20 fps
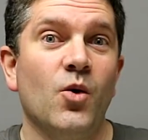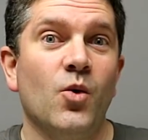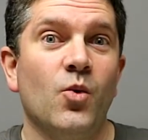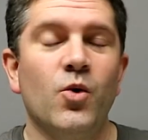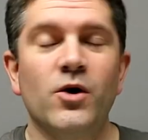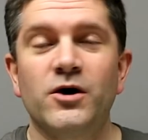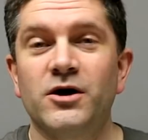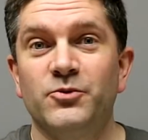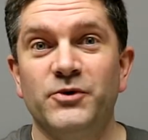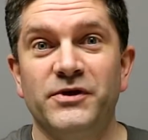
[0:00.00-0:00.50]

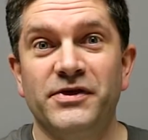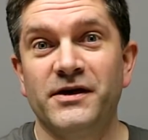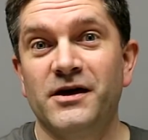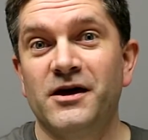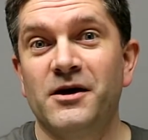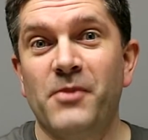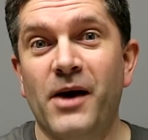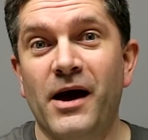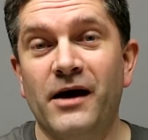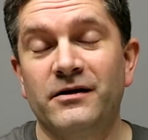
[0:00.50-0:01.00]
what could we
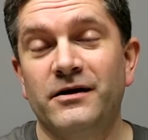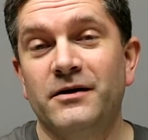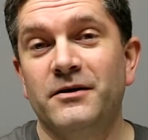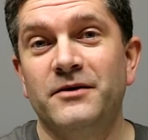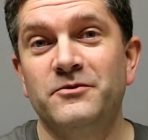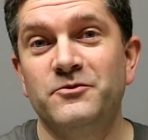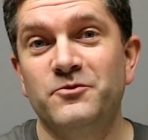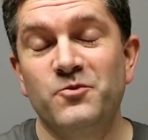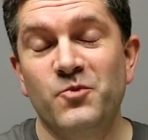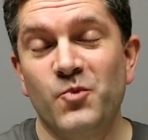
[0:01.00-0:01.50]
think about it
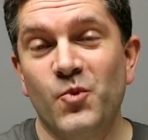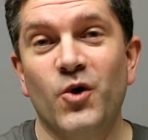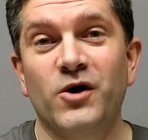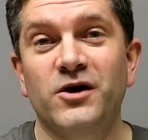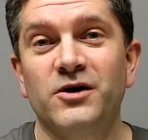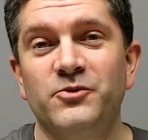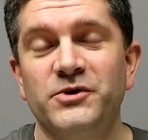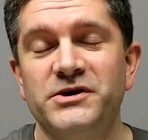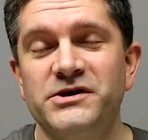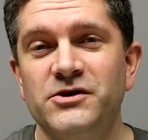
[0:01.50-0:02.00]
and what
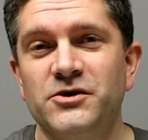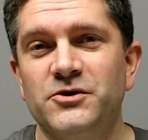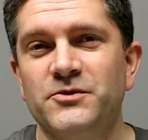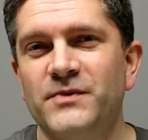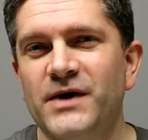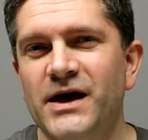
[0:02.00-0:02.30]
could we do?